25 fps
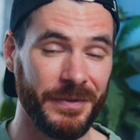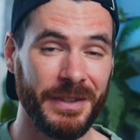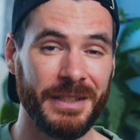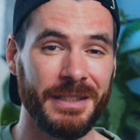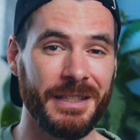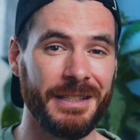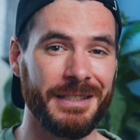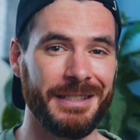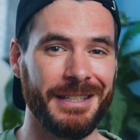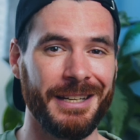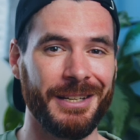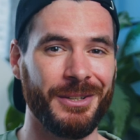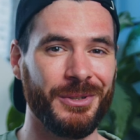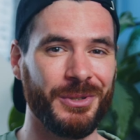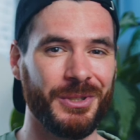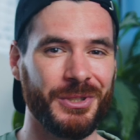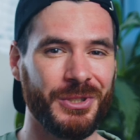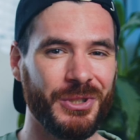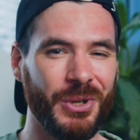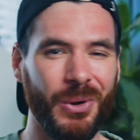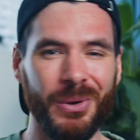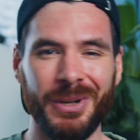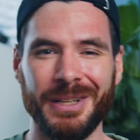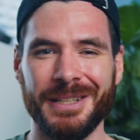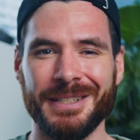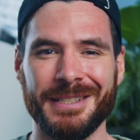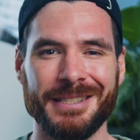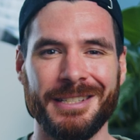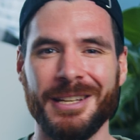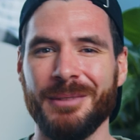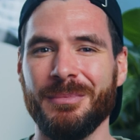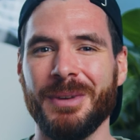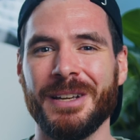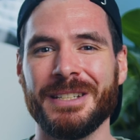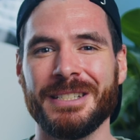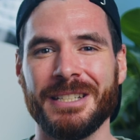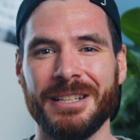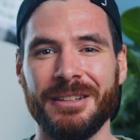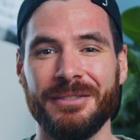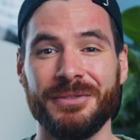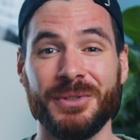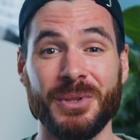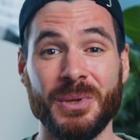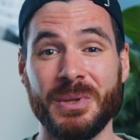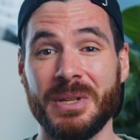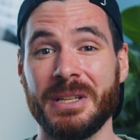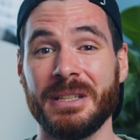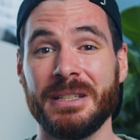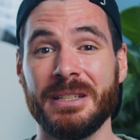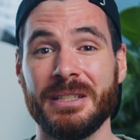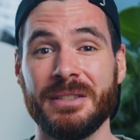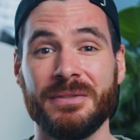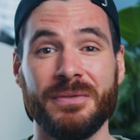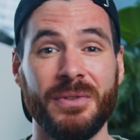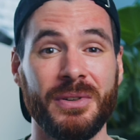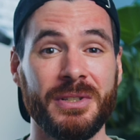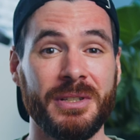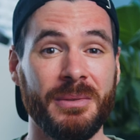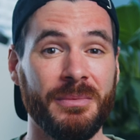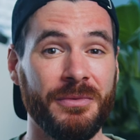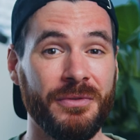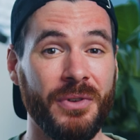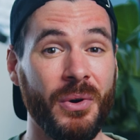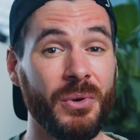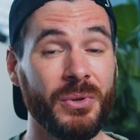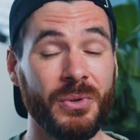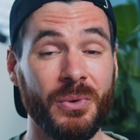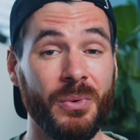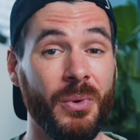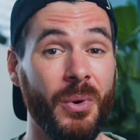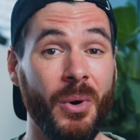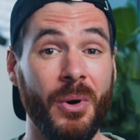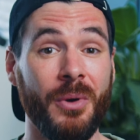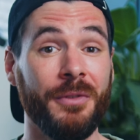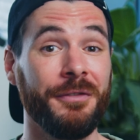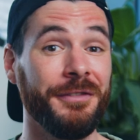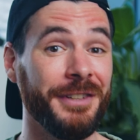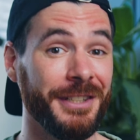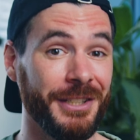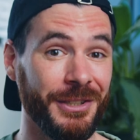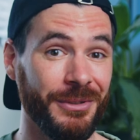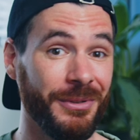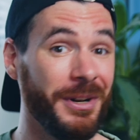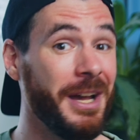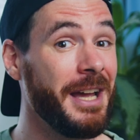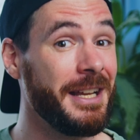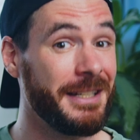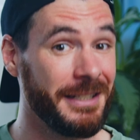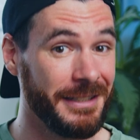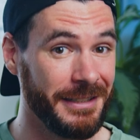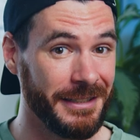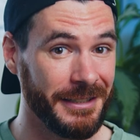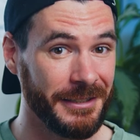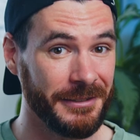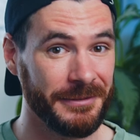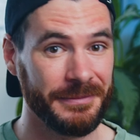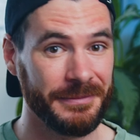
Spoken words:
since I could totally see myself using this for some photo or video editing.